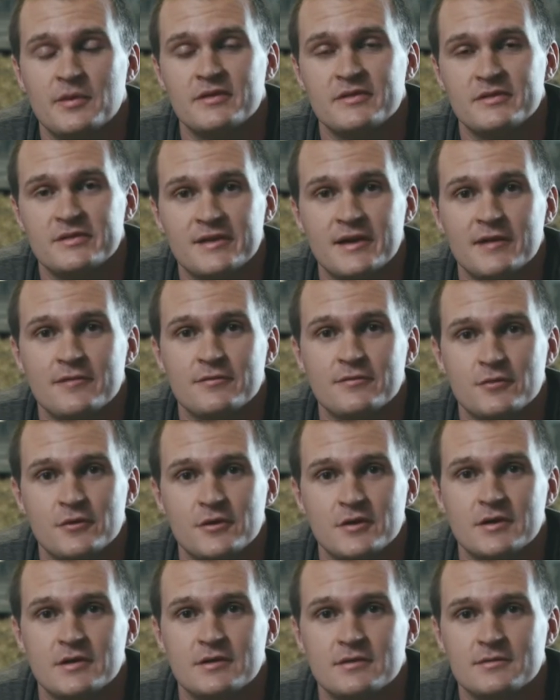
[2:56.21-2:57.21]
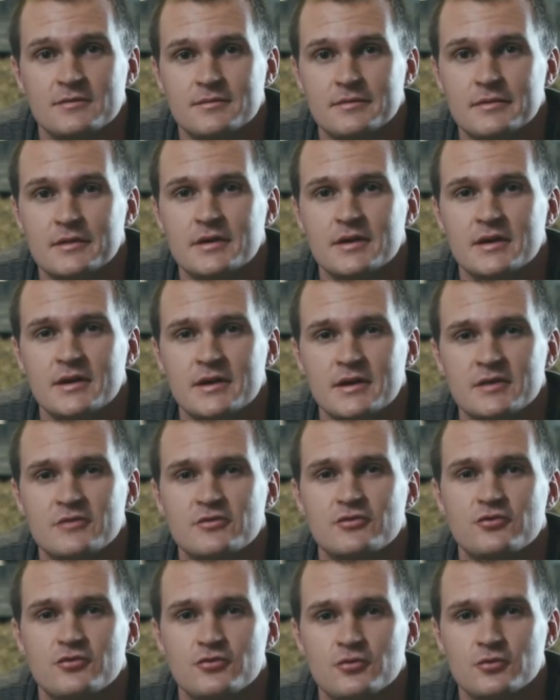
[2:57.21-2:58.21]
been set free. He
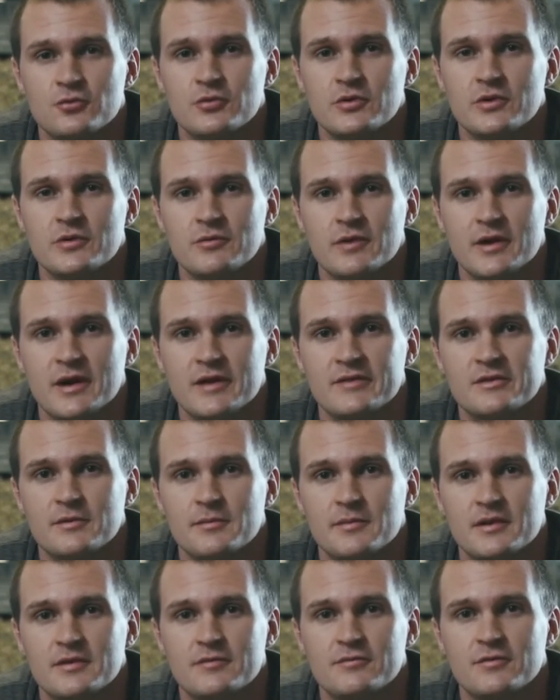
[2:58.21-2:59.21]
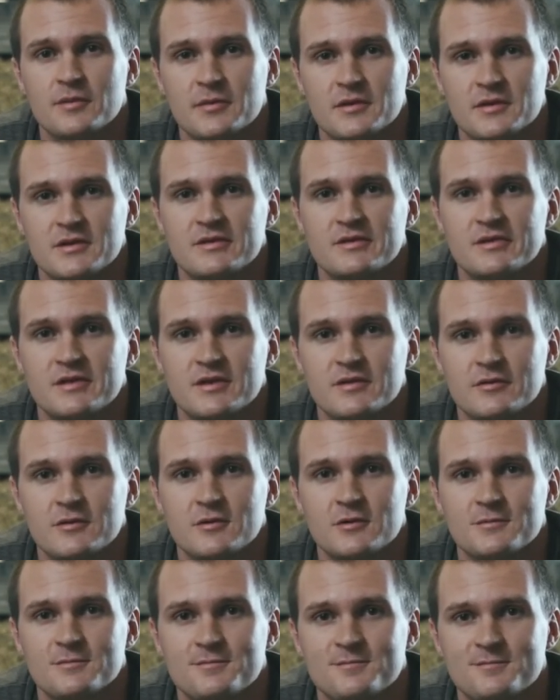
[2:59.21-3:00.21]
has truly ransomed me from the
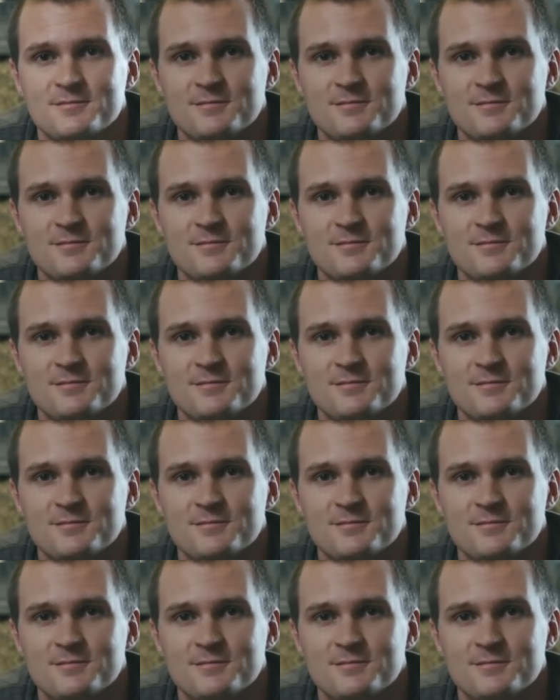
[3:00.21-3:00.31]
deceiver.